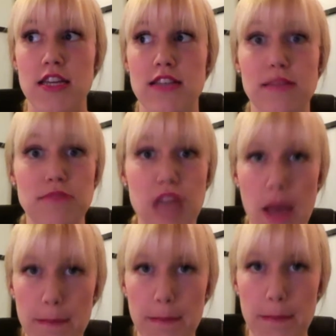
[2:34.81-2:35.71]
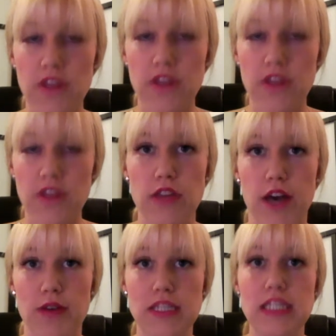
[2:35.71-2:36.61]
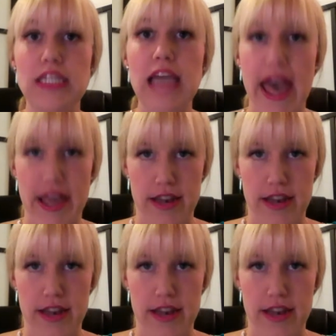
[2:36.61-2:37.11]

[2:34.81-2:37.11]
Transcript: September of 2010.